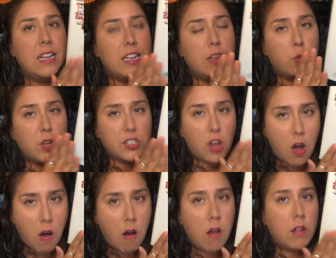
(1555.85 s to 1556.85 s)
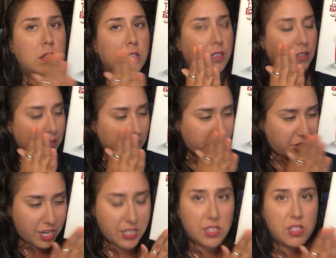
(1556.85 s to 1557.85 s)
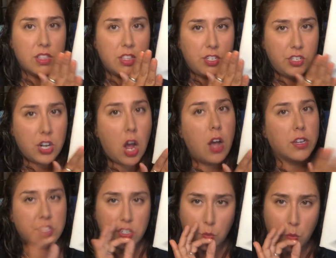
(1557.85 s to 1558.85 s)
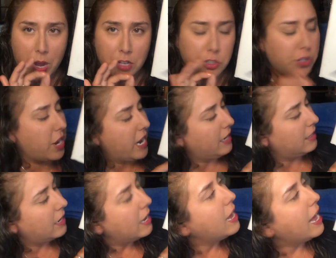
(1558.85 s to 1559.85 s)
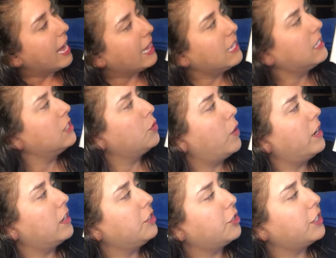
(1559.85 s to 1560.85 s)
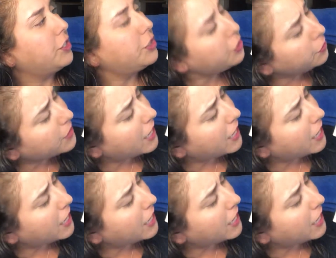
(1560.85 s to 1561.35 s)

It was all just the dogs well trained. And this is 102